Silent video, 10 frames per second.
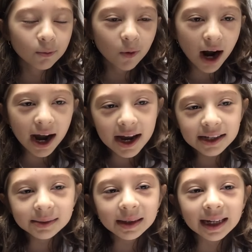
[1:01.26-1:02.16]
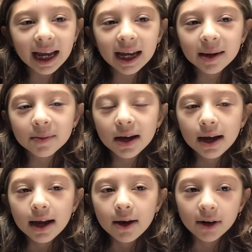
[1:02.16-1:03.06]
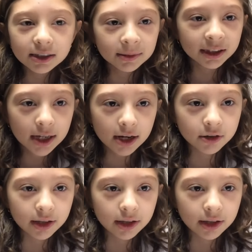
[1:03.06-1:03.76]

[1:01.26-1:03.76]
why is my channel